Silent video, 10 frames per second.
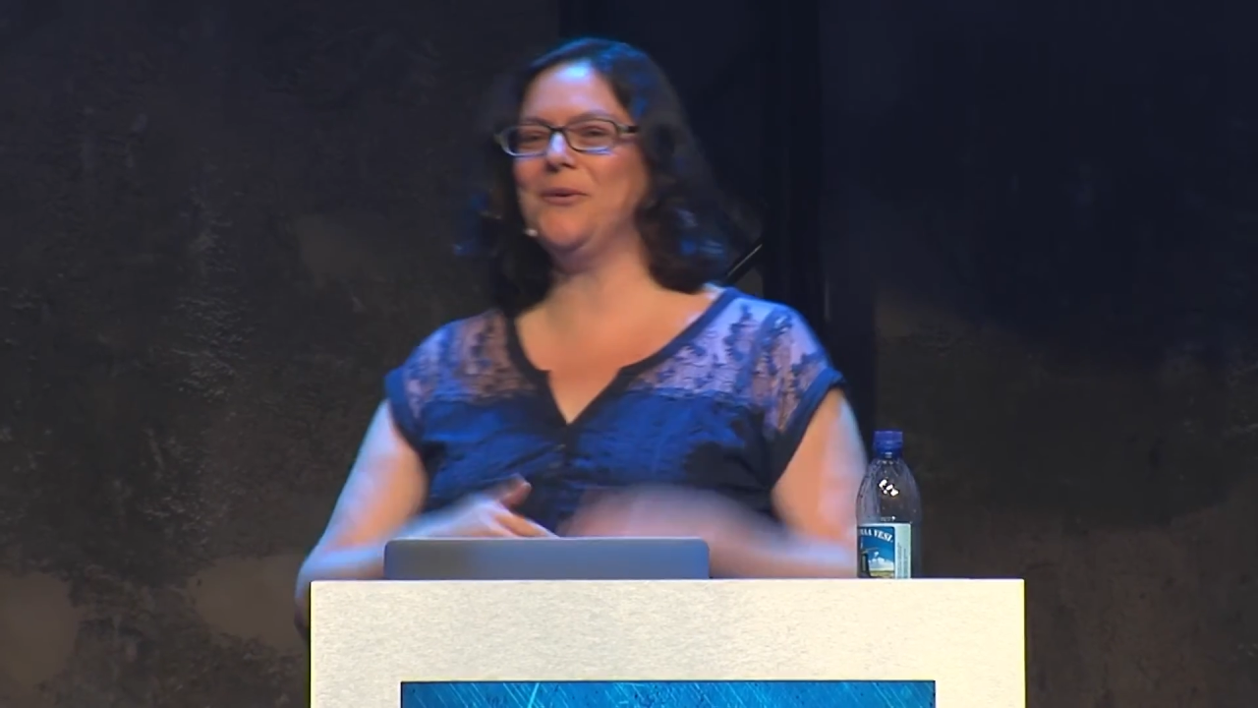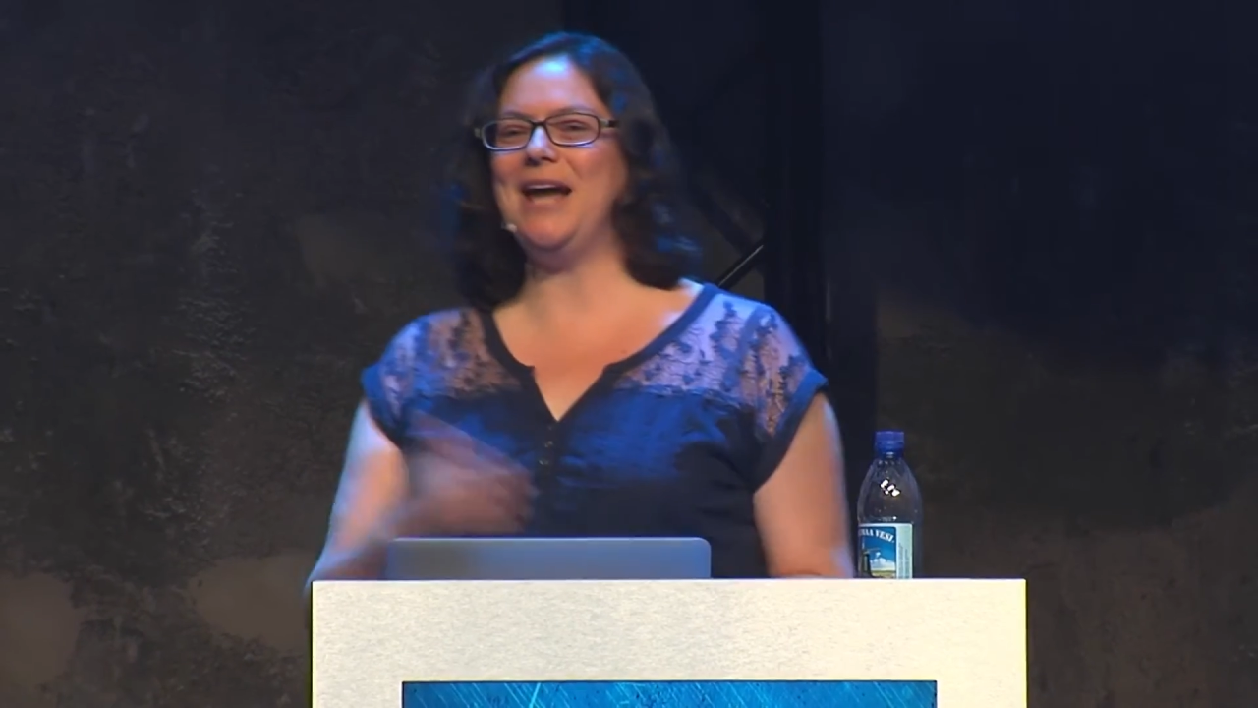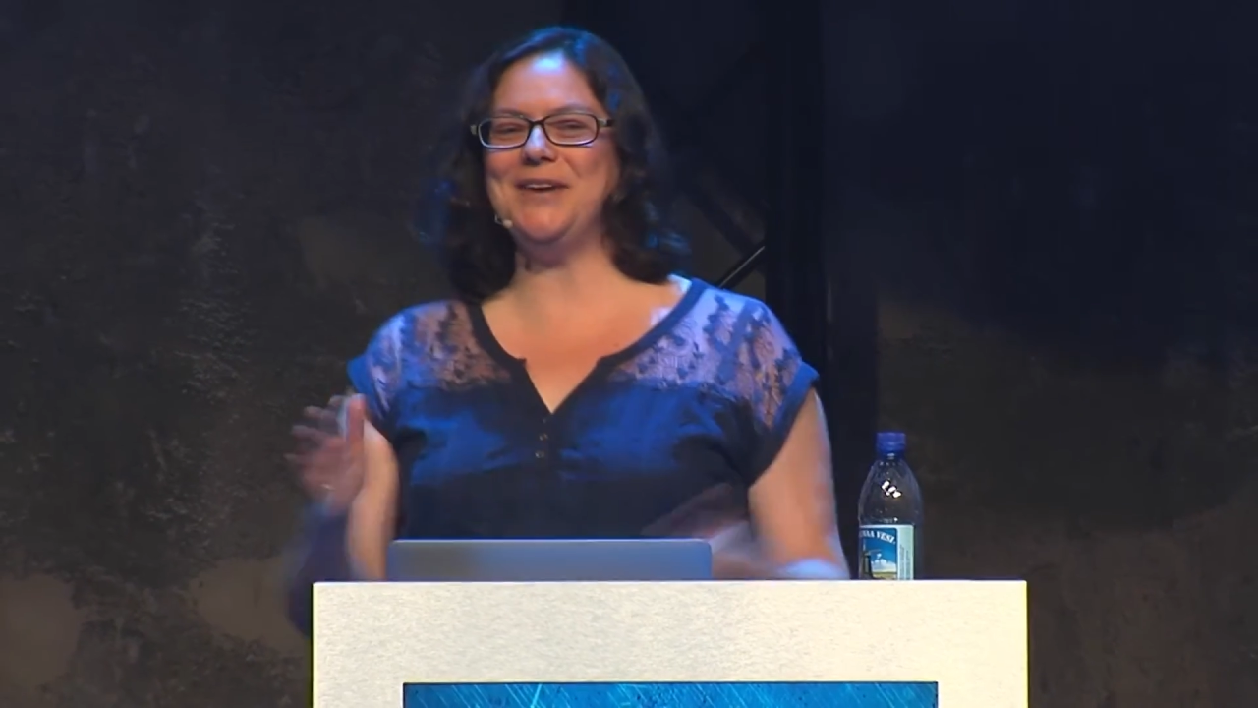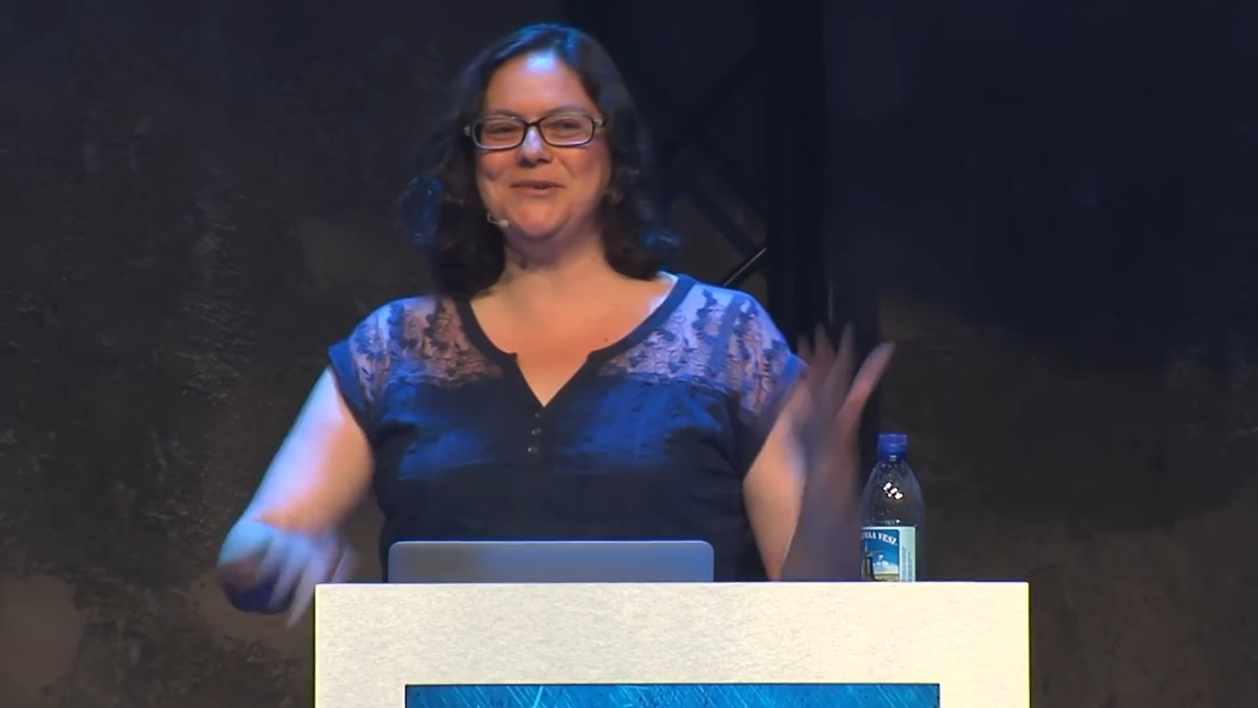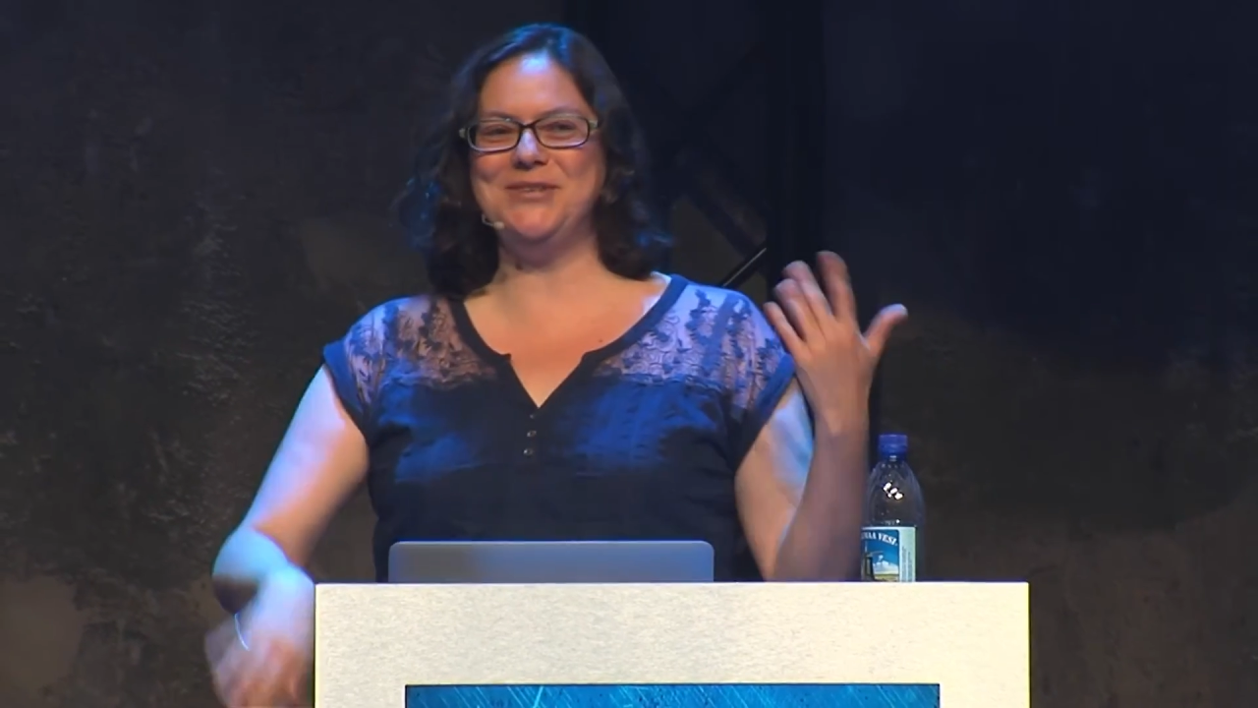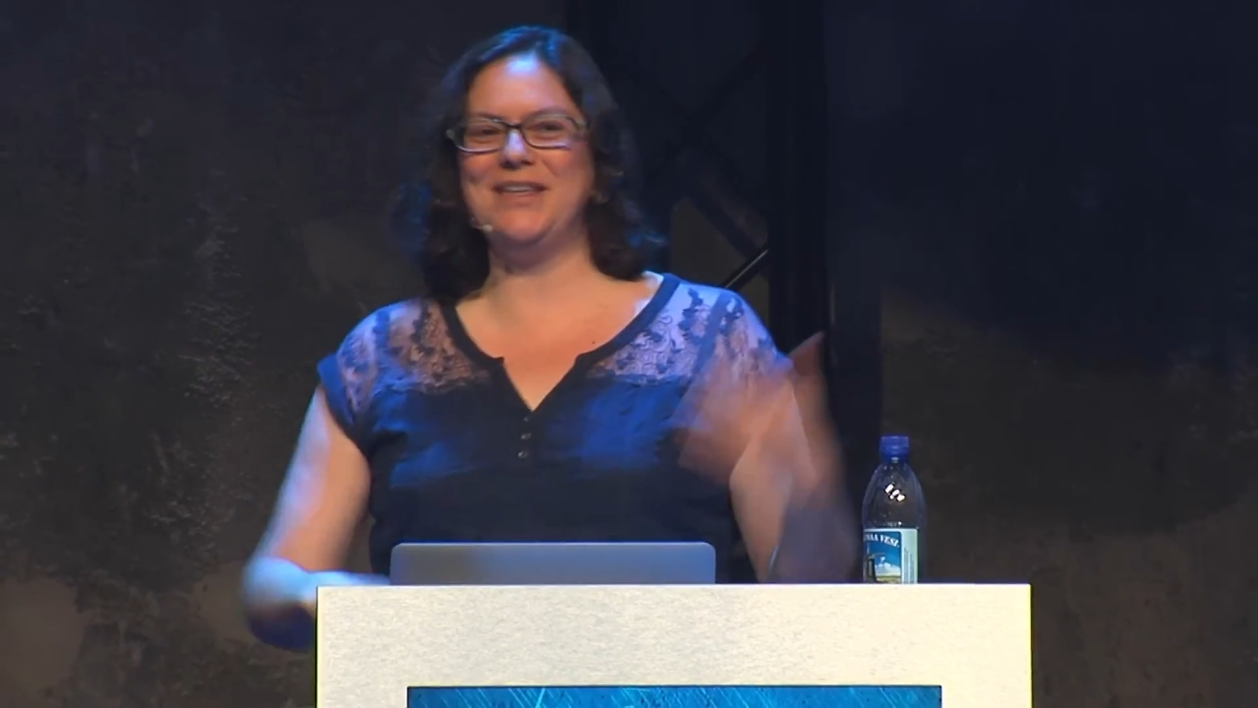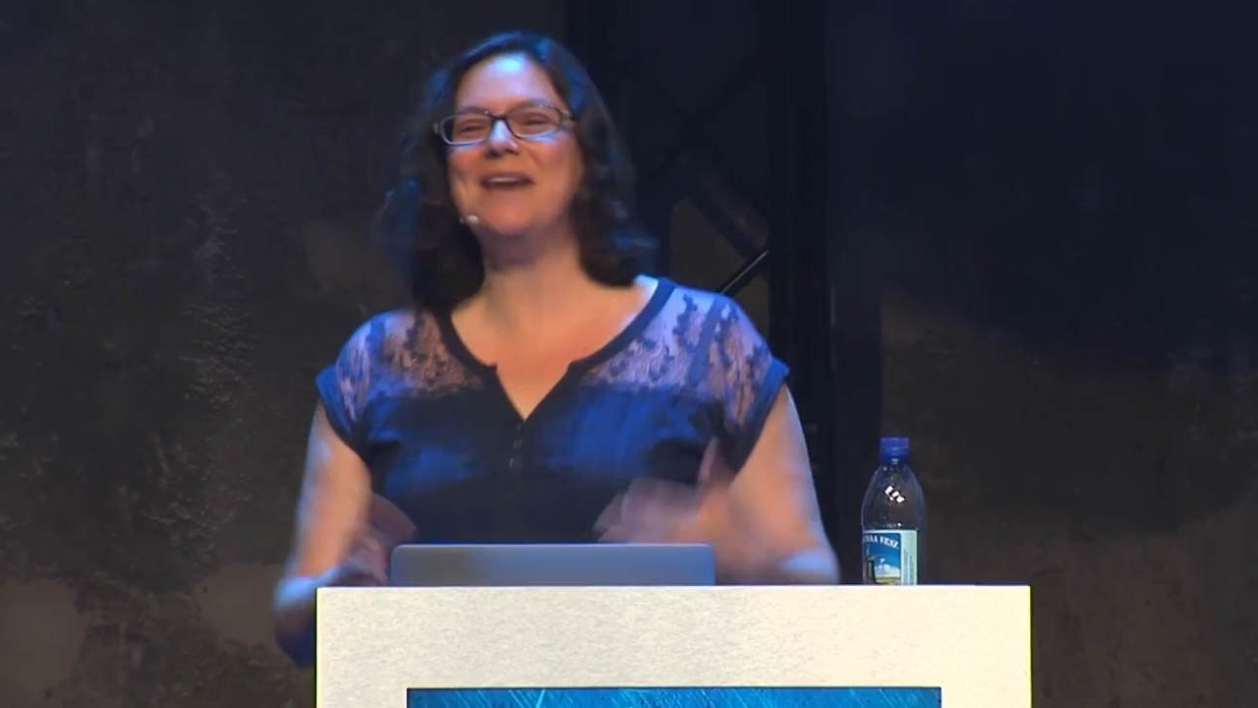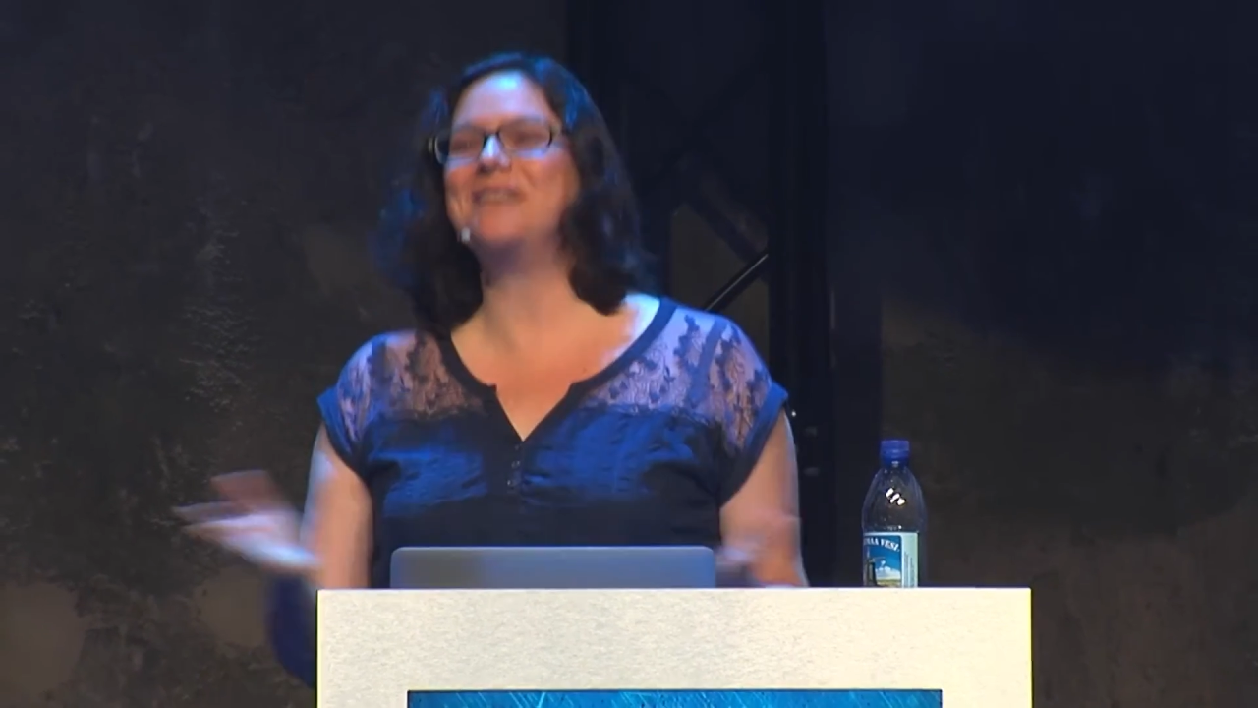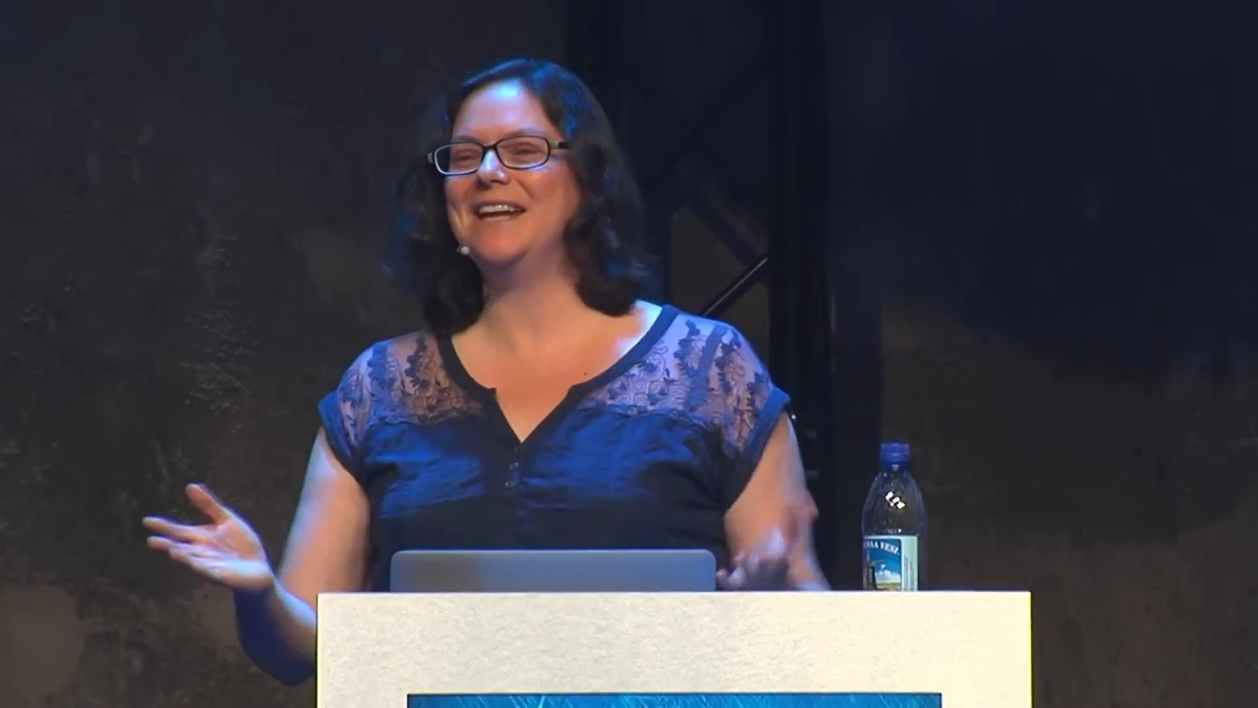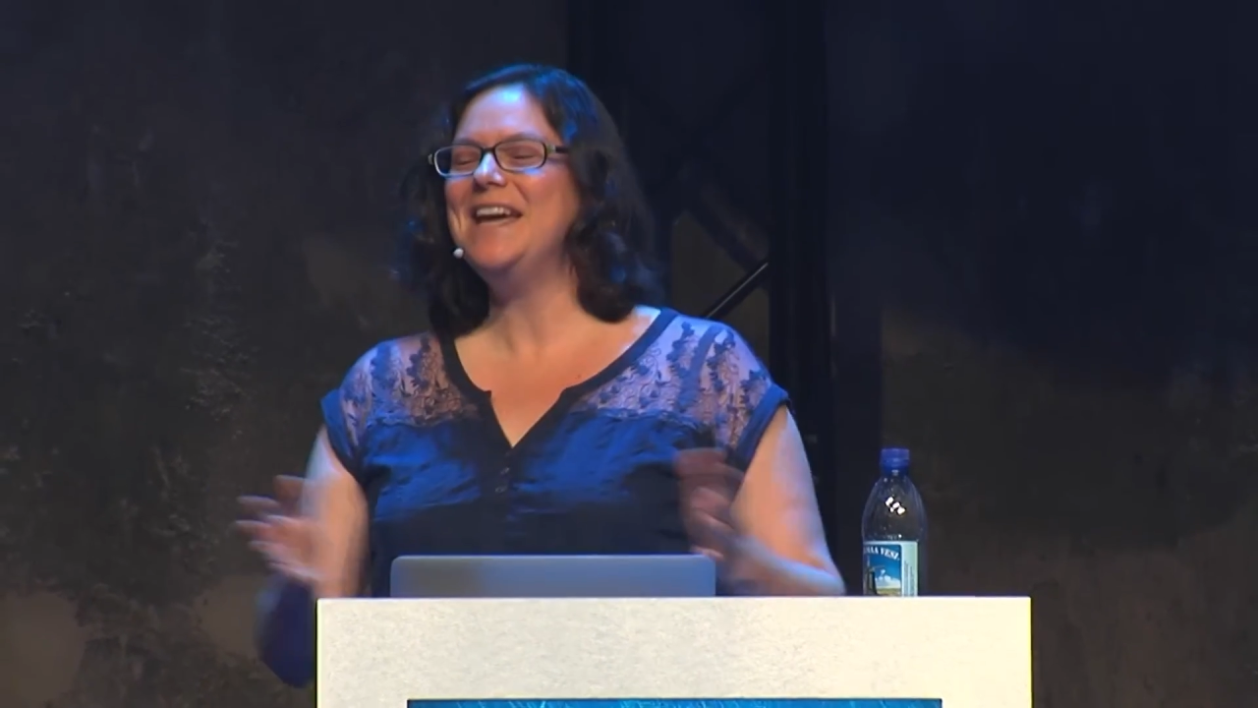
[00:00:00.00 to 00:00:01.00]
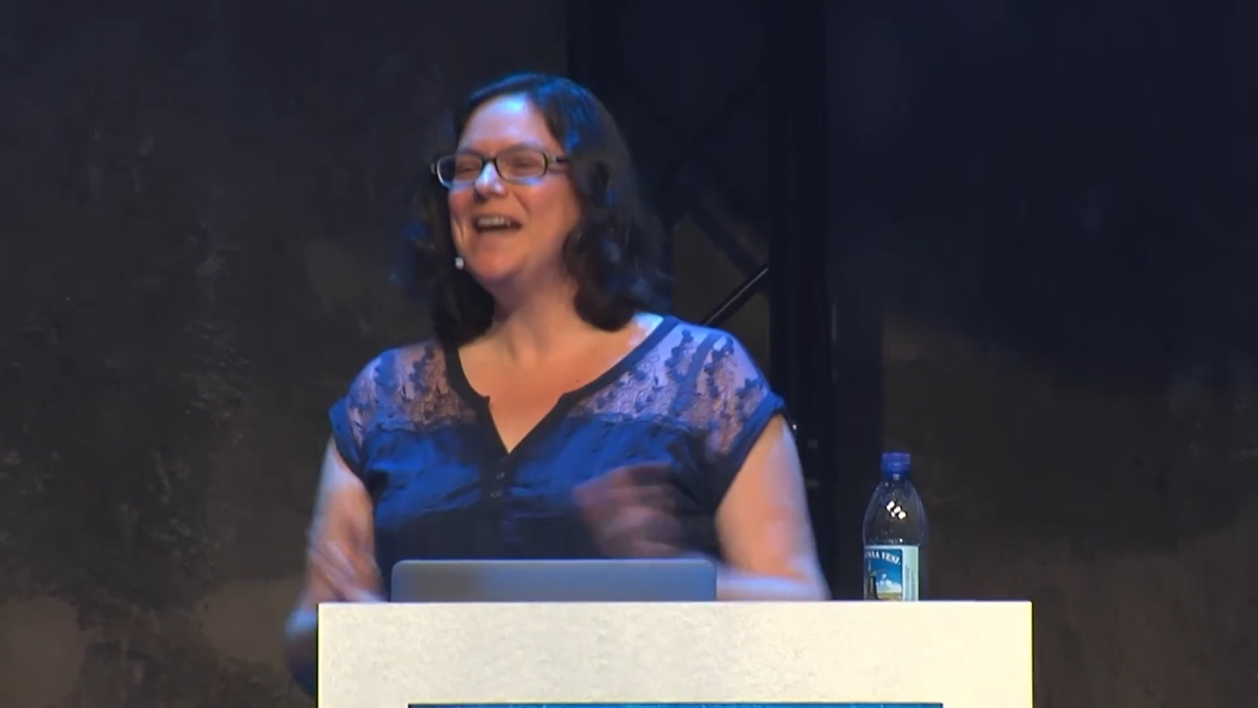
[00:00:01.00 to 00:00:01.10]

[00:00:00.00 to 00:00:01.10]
you would do that, but